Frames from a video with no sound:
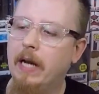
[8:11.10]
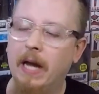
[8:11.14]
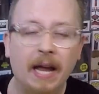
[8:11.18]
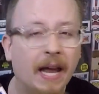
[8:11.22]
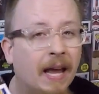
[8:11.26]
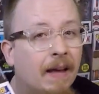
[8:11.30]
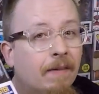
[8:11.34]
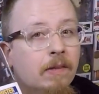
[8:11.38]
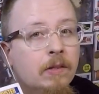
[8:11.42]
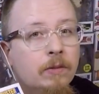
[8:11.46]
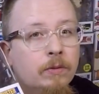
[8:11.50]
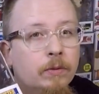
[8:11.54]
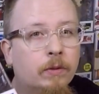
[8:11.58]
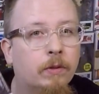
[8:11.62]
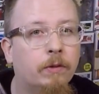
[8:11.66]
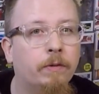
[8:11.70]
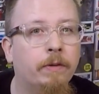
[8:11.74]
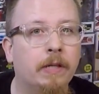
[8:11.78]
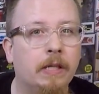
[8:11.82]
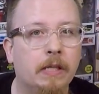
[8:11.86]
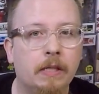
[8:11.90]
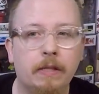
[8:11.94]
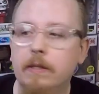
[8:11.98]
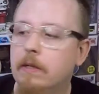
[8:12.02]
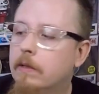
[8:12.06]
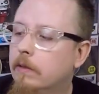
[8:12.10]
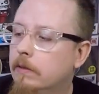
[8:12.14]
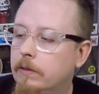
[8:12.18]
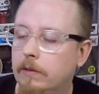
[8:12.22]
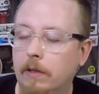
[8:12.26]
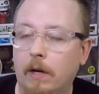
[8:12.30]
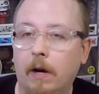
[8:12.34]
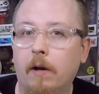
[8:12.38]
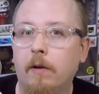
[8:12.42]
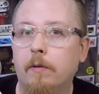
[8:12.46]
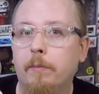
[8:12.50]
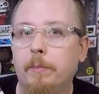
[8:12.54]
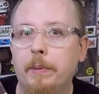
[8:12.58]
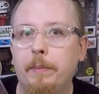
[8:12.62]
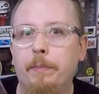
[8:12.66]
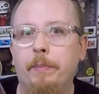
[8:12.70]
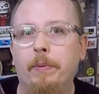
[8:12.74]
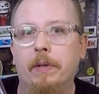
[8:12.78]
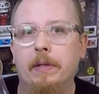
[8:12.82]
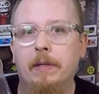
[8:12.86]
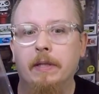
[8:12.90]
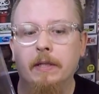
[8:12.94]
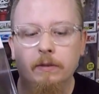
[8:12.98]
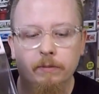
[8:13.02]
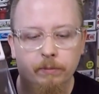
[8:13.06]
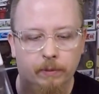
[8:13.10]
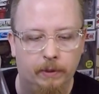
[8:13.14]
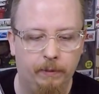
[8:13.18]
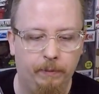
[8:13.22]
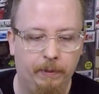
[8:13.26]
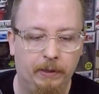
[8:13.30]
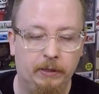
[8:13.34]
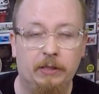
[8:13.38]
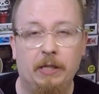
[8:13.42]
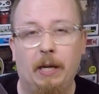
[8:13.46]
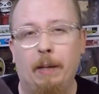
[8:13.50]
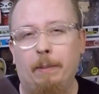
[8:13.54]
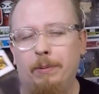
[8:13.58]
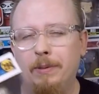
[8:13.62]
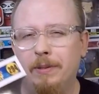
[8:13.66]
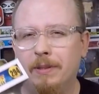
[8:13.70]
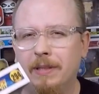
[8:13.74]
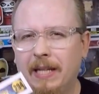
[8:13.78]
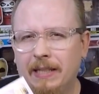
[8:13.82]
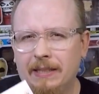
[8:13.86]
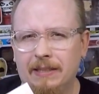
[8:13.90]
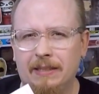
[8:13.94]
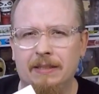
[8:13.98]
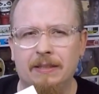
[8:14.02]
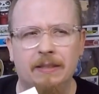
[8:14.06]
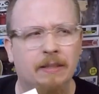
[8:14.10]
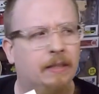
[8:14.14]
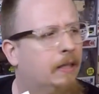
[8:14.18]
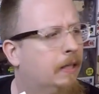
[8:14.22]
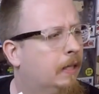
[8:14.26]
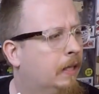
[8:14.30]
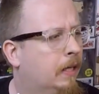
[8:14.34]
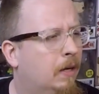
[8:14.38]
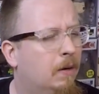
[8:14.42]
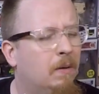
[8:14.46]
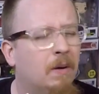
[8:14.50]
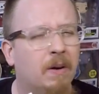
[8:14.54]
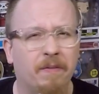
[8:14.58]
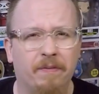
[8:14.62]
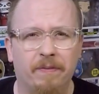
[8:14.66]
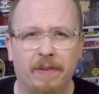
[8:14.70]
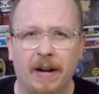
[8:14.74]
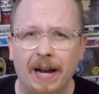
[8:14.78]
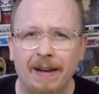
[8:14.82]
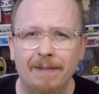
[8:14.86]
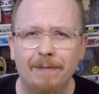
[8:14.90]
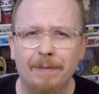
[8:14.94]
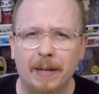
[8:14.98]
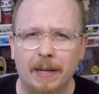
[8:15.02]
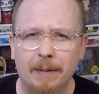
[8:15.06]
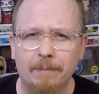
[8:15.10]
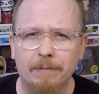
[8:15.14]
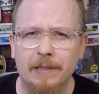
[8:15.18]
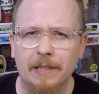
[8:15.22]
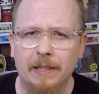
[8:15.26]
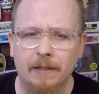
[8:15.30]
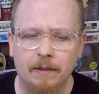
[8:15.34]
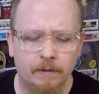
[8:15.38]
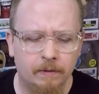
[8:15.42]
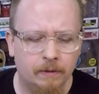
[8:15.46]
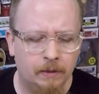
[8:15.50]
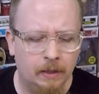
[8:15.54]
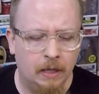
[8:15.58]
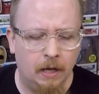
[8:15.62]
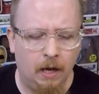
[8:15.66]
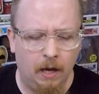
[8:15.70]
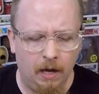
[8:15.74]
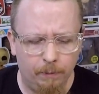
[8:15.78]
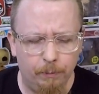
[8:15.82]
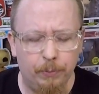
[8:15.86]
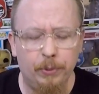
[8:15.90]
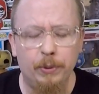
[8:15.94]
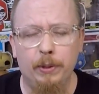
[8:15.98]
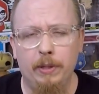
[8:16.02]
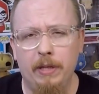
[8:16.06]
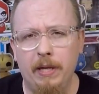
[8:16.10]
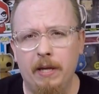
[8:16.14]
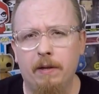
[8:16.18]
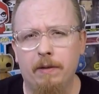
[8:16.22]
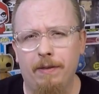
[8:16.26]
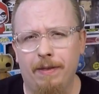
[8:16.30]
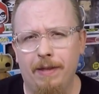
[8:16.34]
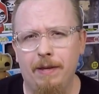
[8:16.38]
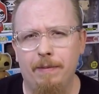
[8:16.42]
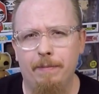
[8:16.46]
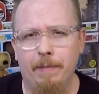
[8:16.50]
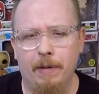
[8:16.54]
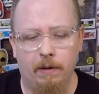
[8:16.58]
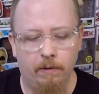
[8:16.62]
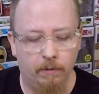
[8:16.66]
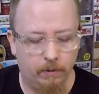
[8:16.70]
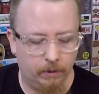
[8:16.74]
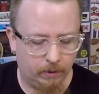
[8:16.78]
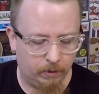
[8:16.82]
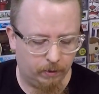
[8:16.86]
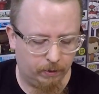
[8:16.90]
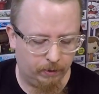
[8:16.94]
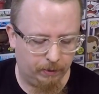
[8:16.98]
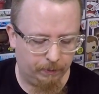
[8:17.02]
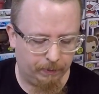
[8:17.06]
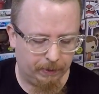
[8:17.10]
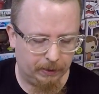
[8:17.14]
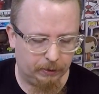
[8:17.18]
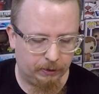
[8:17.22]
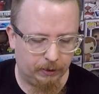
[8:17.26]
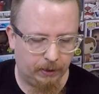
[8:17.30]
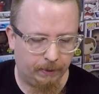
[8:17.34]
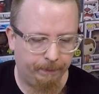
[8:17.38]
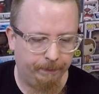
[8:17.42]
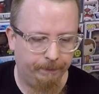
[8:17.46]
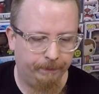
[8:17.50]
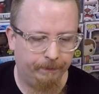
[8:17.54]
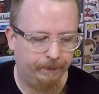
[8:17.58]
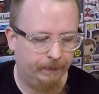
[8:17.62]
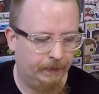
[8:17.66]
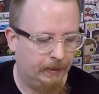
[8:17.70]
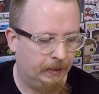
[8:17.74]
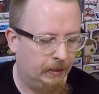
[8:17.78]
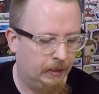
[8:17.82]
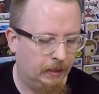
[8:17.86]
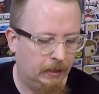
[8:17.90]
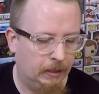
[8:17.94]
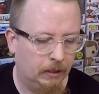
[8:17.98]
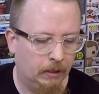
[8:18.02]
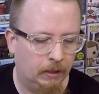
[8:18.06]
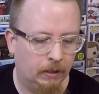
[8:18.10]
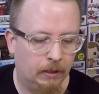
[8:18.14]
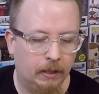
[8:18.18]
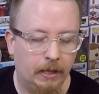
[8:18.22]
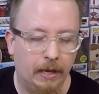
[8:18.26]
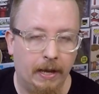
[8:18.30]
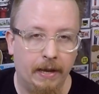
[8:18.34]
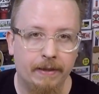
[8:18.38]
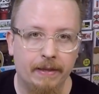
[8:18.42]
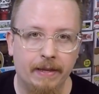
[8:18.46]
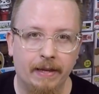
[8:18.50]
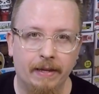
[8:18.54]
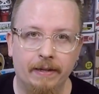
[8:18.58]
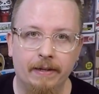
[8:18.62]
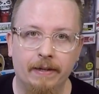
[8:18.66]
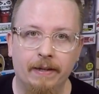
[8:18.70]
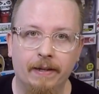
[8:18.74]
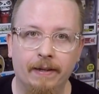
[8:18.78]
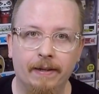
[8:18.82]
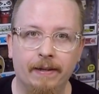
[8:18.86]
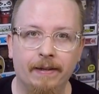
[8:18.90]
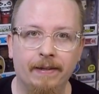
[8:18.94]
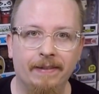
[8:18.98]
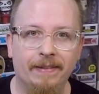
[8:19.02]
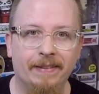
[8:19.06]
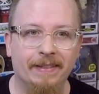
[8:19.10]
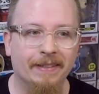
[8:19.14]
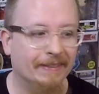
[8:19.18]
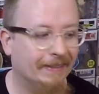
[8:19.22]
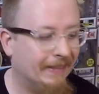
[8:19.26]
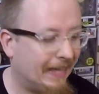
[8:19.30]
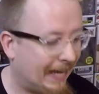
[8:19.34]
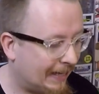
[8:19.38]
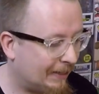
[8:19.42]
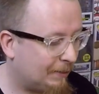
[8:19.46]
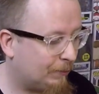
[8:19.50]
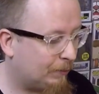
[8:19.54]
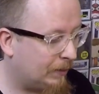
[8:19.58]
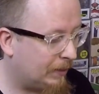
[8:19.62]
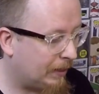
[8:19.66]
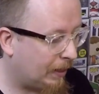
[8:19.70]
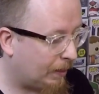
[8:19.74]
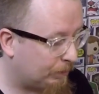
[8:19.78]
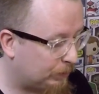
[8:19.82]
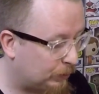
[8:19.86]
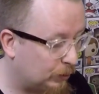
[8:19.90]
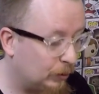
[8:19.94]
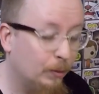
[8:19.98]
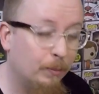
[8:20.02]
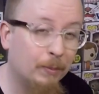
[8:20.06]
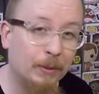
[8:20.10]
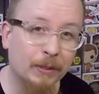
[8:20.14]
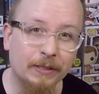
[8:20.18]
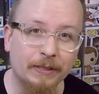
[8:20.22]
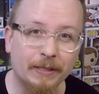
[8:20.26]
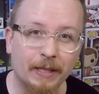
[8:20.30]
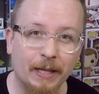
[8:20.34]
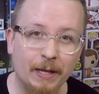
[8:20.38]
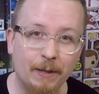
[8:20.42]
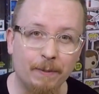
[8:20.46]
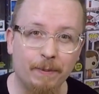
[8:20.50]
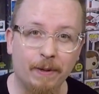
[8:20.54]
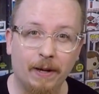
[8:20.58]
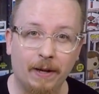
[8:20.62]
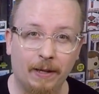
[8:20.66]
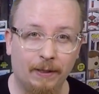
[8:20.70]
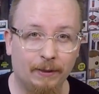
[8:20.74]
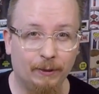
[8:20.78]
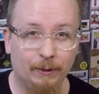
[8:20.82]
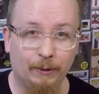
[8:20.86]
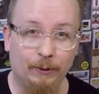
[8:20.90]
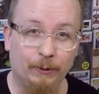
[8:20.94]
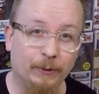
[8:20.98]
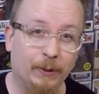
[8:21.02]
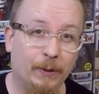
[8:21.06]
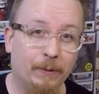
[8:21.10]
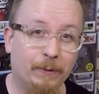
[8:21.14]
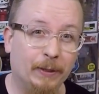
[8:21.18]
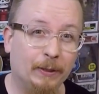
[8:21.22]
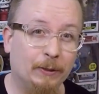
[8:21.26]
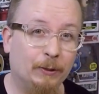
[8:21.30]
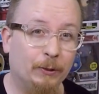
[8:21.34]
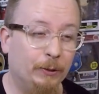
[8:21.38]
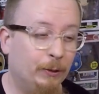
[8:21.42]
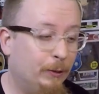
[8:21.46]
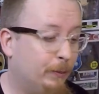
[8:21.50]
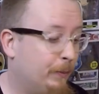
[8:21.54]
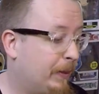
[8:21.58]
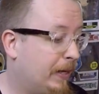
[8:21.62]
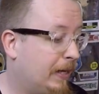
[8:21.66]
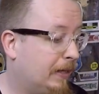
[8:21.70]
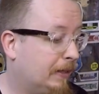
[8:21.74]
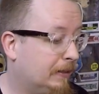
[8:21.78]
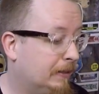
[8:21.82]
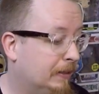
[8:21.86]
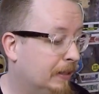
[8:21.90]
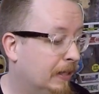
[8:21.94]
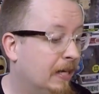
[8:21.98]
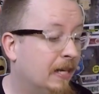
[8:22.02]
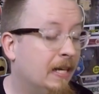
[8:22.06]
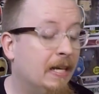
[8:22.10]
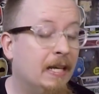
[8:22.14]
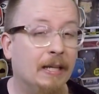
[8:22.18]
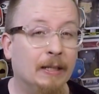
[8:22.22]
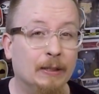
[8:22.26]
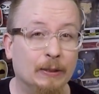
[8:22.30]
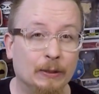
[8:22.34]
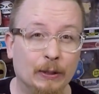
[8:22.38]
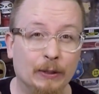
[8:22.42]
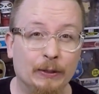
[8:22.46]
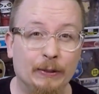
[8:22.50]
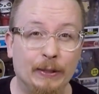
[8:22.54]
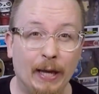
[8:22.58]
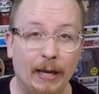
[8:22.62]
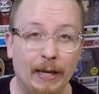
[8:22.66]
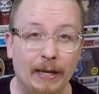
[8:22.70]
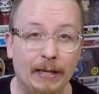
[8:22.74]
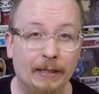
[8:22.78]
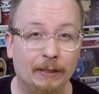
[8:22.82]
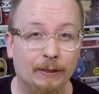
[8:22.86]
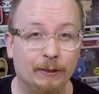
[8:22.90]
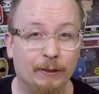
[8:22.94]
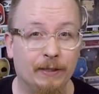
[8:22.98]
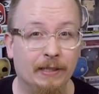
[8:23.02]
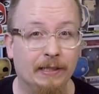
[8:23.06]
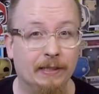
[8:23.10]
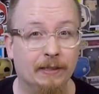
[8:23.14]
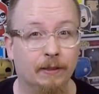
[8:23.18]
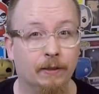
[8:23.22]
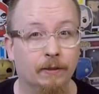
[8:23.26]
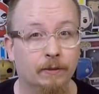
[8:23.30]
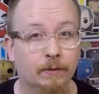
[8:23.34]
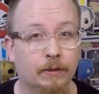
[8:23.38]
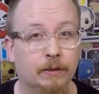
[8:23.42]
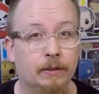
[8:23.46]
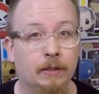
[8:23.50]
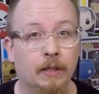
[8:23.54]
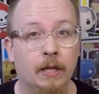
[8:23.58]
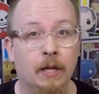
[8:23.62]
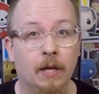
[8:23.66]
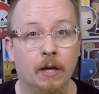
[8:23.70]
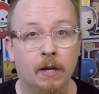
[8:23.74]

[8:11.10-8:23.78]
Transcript: I have this one already though, so I will be putting this one in my shop. So that's what, five pops now? A pretty healthy amount will go into my shop. And then the last one I'm super excited about, as you saw when I showed you the box, is the ten inch Thanos.